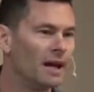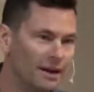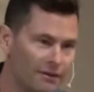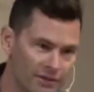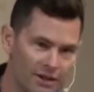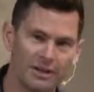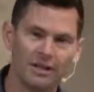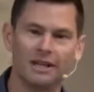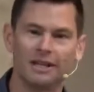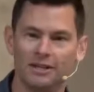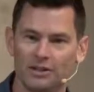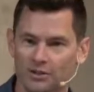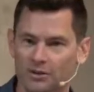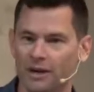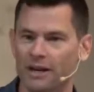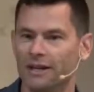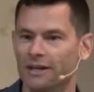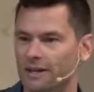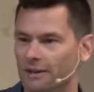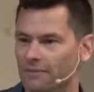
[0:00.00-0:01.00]
everything is
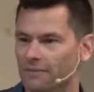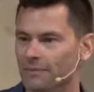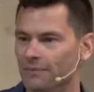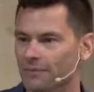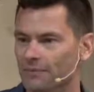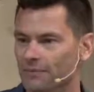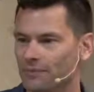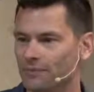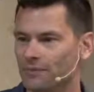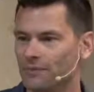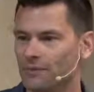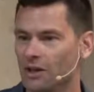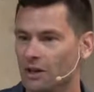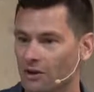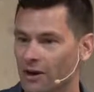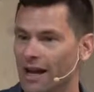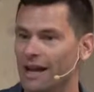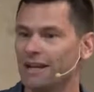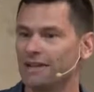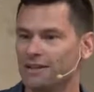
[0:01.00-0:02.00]
random.
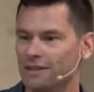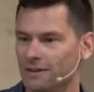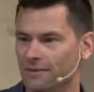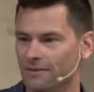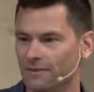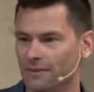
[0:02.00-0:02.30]
Correct?